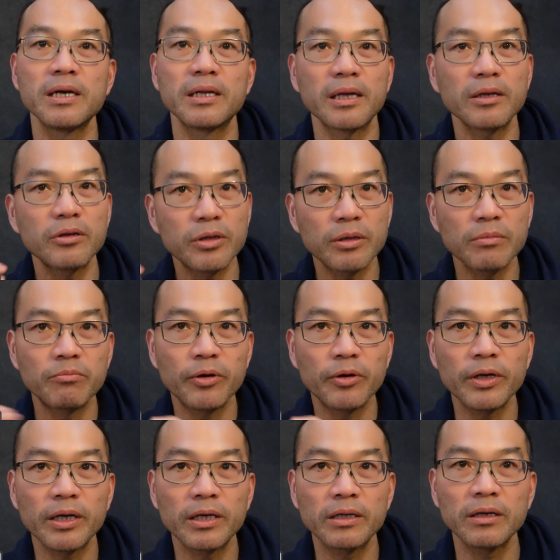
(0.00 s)
that you can
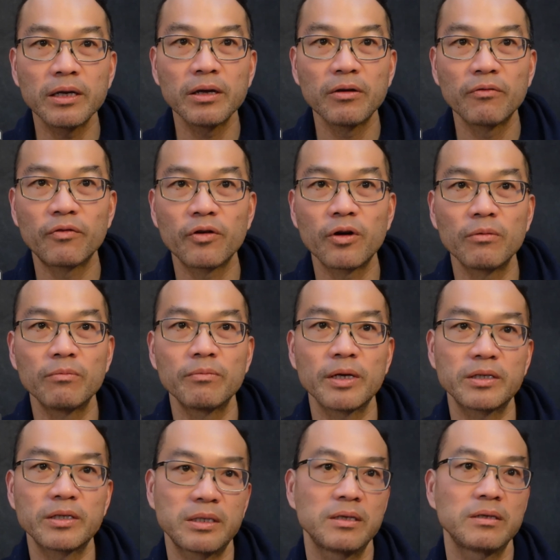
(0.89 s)
bring in from
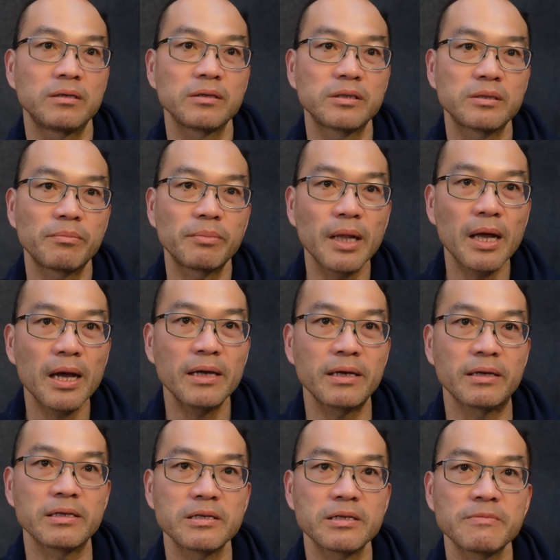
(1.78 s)
external
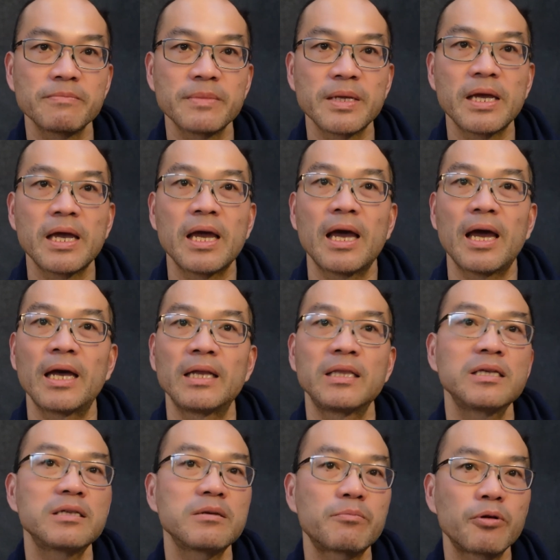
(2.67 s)
suppliers. And
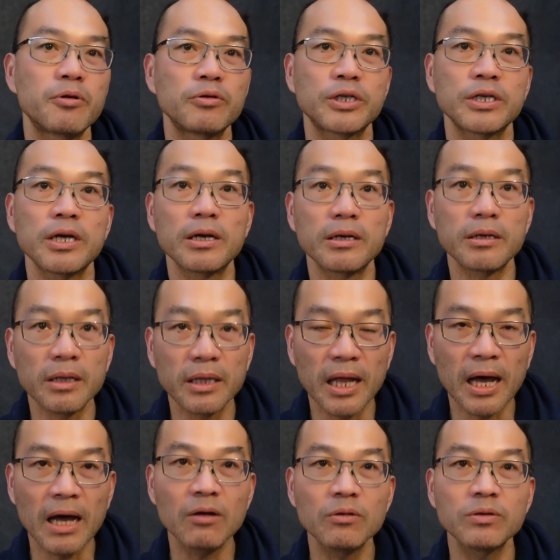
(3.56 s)
this approach
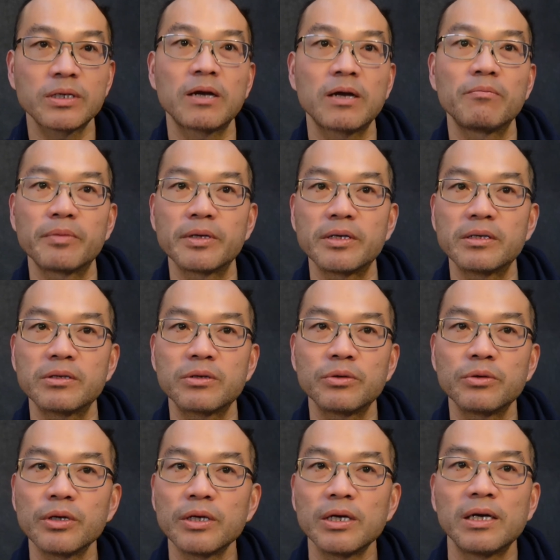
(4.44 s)
allows companies
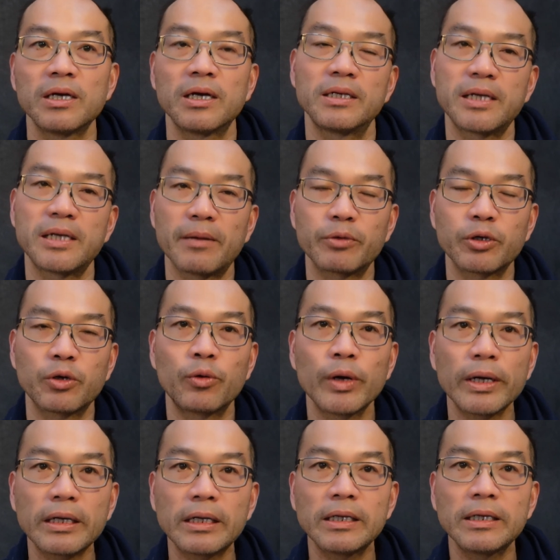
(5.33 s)
to adapt
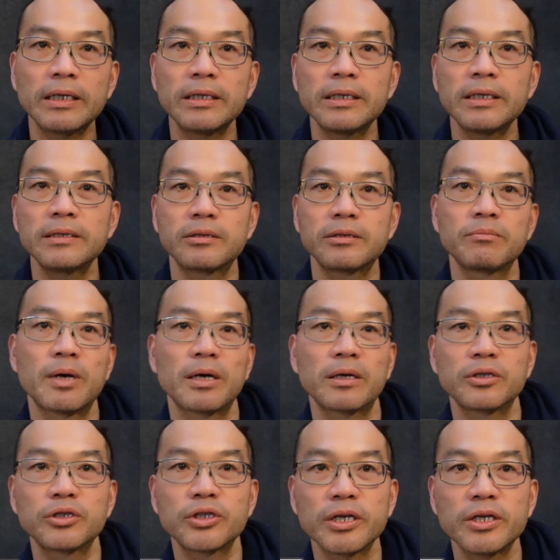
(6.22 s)
quickly to
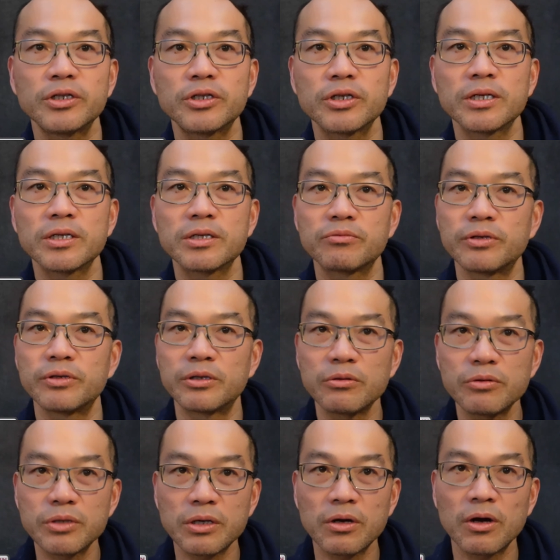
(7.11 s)
market changes,
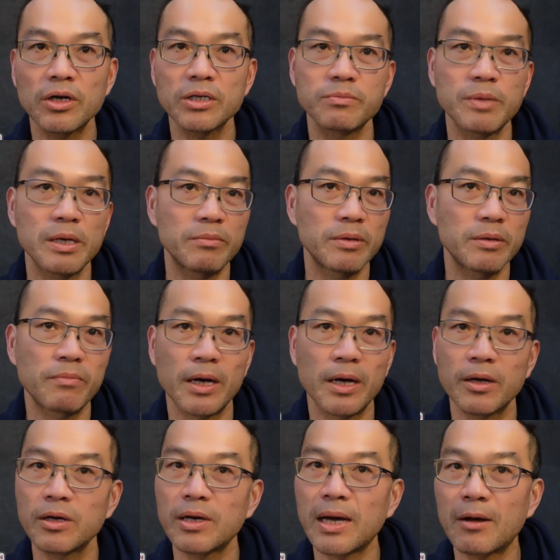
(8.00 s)
reduce costs maybe by
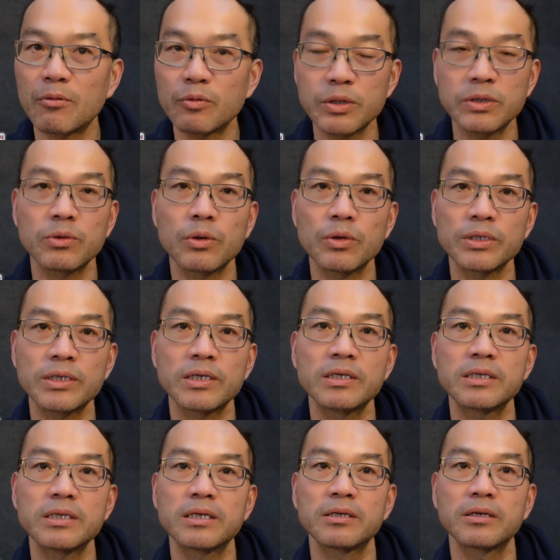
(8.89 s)
outsourcing
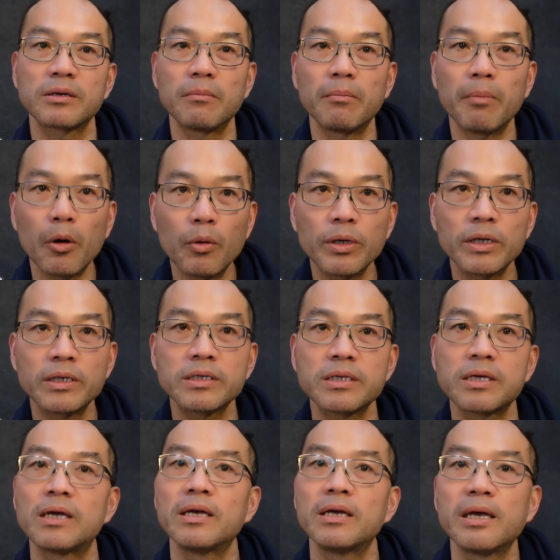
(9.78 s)
certain components,
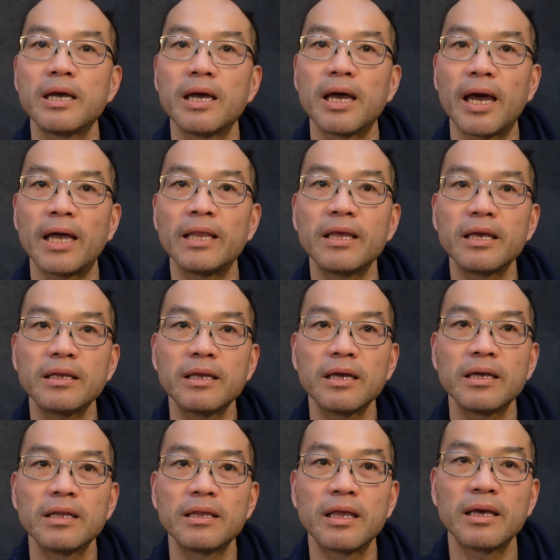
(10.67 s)
and then
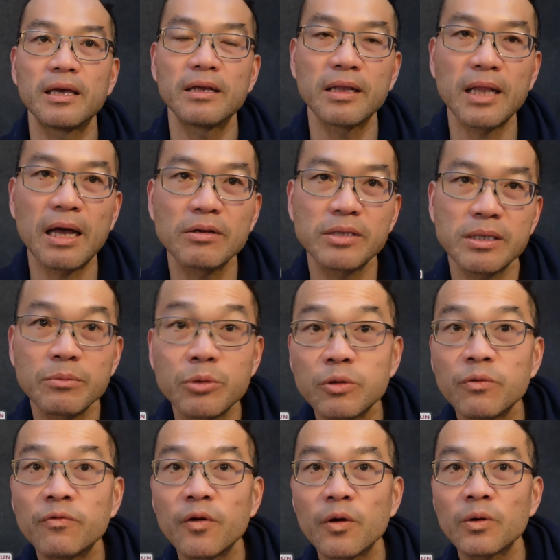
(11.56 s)
it allows them to
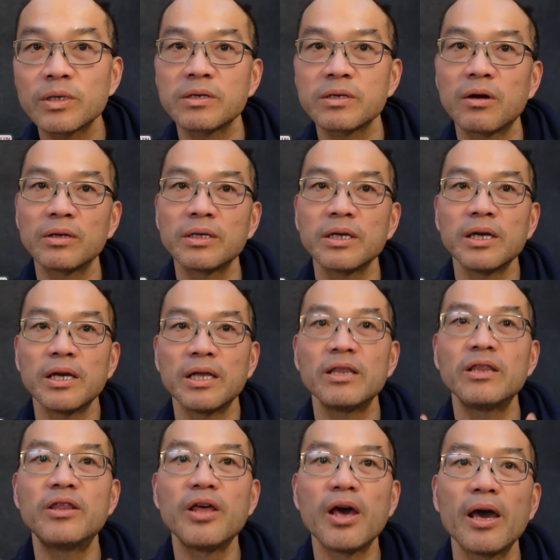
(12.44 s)
focus on
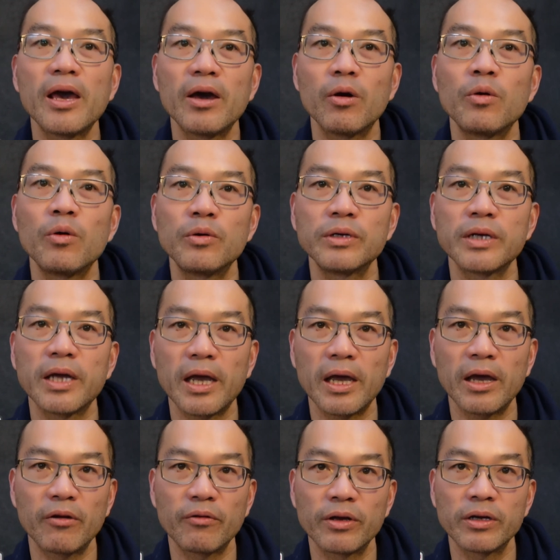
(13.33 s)
their own
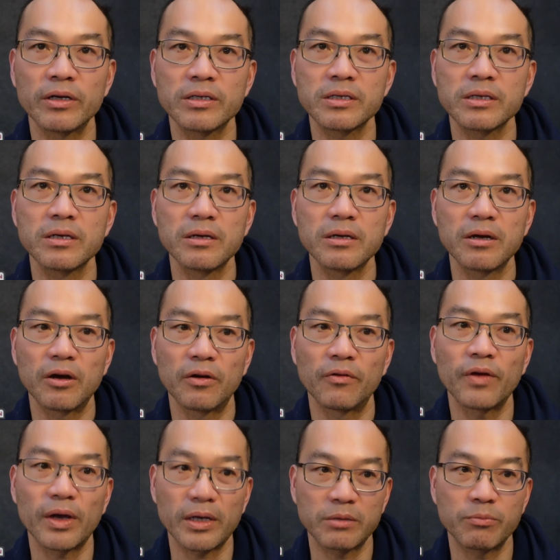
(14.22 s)
areas of
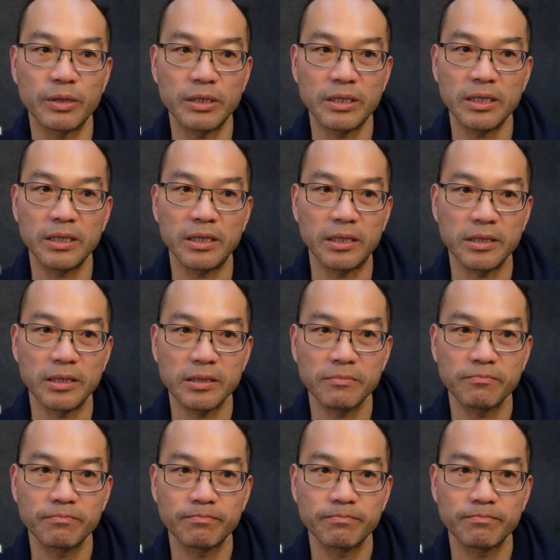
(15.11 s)
expertise.